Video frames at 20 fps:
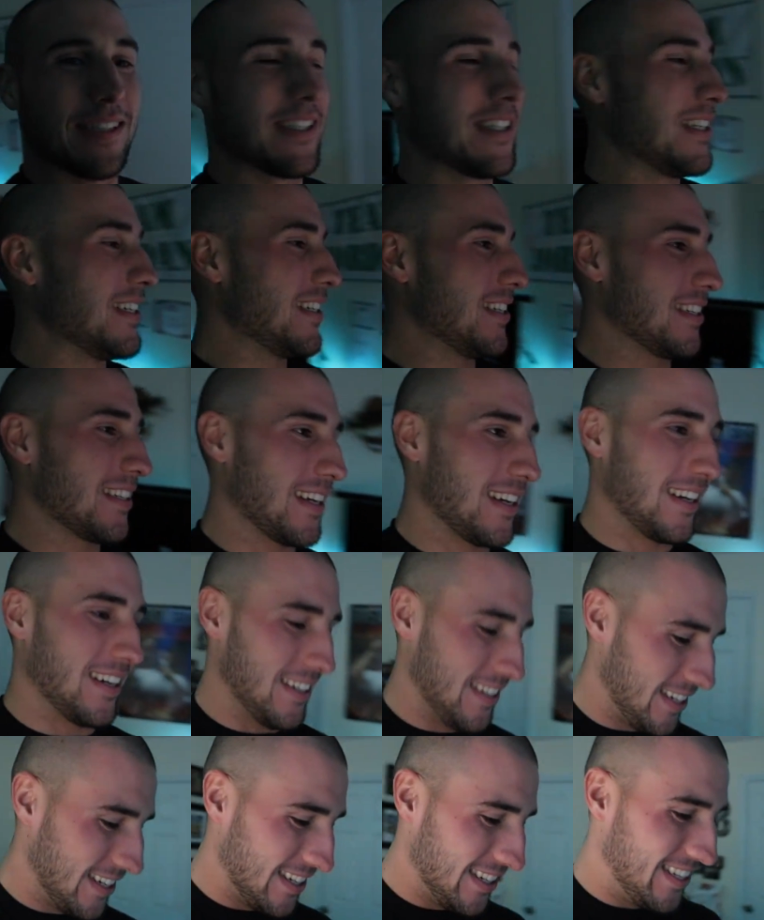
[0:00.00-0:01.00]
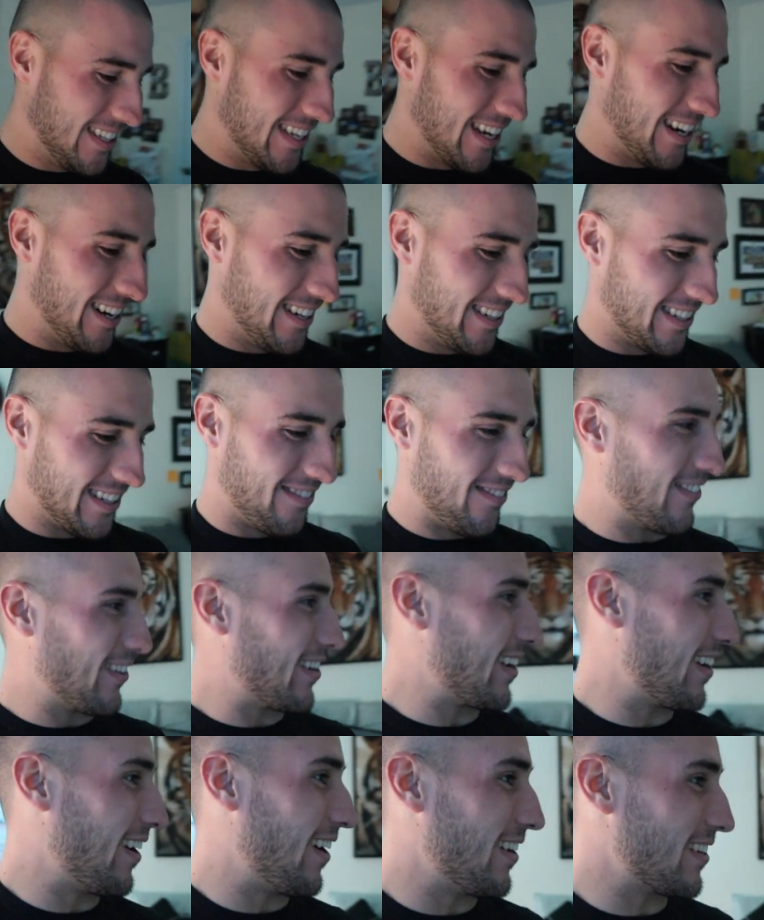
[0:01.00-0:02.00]
She's seriously
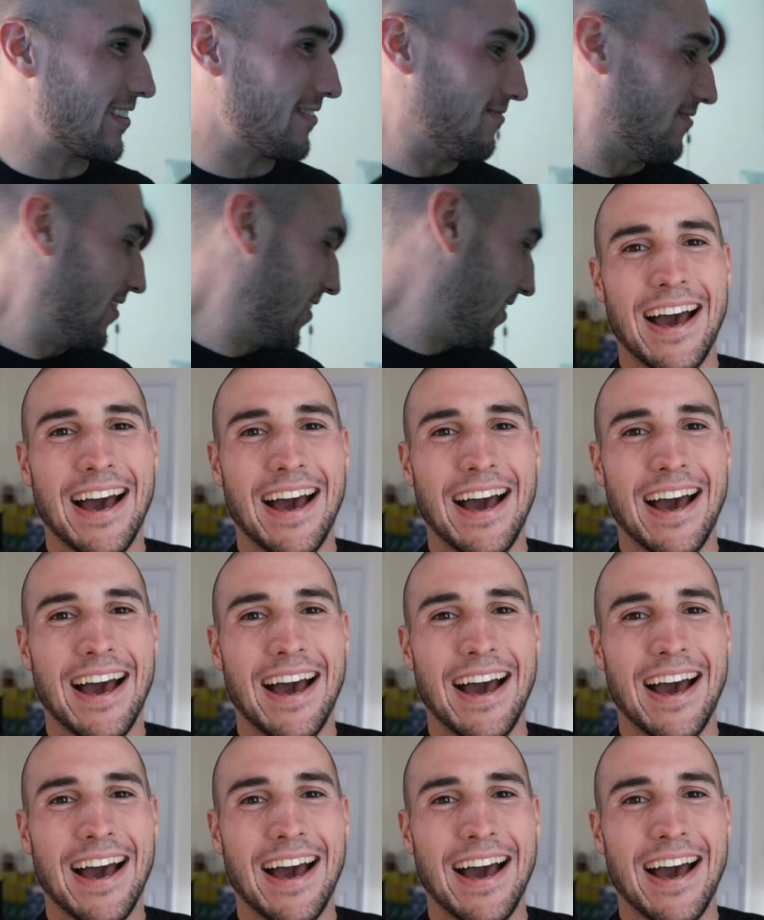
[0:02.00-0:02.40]
freaking awesome.